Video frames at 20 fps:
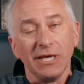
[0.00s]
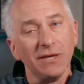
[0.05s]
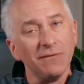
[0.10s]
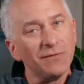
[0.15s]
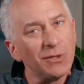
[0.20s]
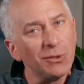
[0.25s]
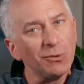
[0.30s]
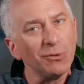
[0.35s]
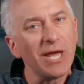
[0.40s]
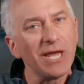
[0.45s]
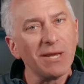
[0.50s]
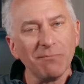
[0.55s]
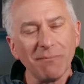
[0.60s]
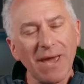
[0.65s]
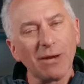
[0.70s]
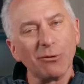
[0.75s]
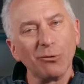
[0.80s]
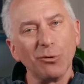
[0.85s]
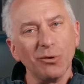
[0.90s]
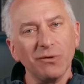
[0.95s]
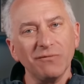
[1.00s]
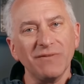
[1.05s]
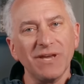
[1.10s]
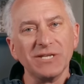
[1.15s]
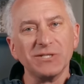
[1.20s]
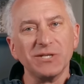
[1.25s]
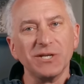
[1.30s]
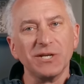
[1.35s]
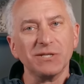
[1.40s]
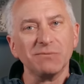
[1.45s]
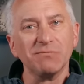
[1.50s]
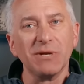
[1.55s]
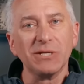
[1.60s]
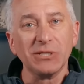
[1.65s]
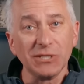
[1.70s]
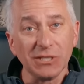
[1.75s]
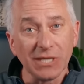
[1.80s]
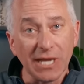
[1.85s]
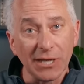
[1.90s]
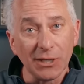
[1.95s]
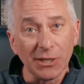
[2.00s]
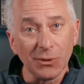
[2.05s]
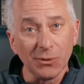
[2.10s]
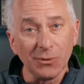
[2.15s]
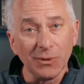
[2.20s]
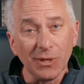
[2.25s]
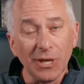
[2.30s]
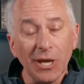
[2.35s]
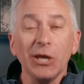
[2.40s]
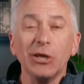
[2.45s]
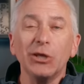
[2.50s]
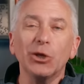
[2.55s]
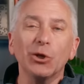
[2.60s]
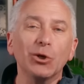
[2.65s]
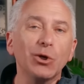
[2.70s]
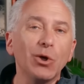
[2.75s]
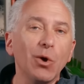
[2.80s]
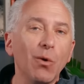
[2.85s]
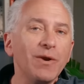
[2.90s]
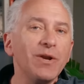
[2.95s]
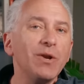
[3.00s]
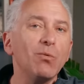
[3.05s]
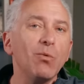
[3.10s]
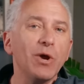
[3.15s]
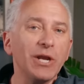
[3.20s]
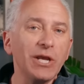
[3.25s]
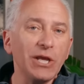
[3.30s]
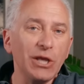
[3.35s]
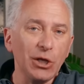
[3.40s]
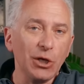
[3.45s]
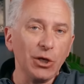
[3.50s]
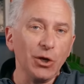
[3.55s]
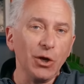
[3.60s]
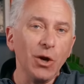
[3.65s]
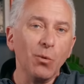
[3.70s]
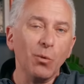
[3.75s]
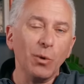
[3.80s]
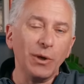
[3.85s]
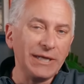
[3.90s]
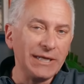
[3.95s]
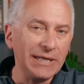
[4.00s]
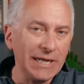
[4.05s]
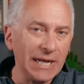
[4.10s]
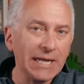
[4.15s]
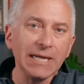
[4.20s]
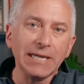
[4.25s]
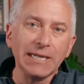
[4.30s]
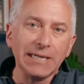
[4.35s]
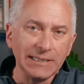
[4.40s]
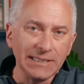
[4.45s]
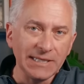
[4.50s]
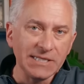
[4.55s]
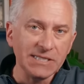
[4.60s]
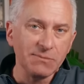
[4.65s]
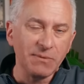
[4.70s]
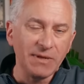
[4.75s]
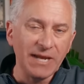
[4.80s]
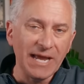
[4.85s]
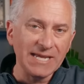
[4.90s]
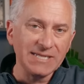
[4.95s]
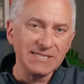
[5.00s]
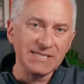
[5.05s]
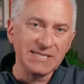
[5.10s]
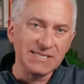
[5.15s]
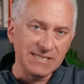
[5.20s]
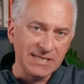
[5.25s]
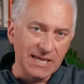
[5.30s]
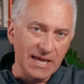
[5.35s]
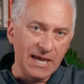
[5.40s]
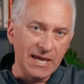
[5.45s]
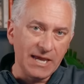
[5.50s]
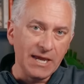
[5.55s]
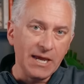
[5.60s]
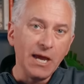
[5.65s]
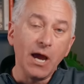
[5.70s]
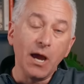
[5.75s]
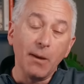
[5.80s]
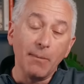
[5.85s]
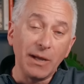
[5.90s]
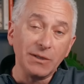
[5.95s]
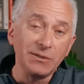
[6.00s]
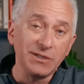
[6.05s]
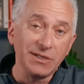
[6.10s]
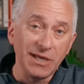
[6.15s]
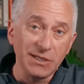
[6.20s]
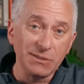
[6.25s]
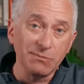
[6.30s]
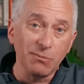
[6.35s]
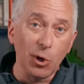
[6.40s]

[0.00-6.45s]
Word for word: If you like macro investing as much as I do, you're going to want to hear what Nick Glinsman has to say about today's